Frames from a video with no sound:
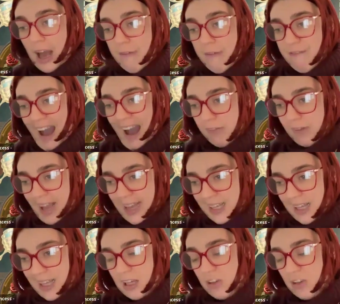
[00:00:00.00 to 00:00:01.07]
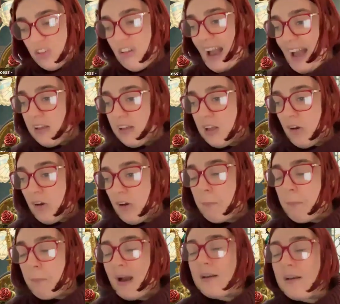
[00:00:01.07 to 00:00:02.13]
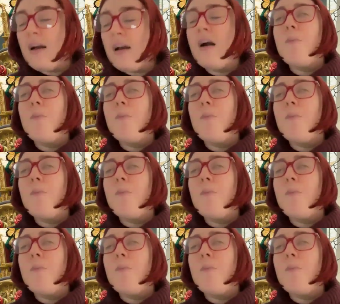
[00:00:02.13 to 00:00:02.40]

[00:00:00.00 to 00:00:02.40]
And that, ladies and gentlemen,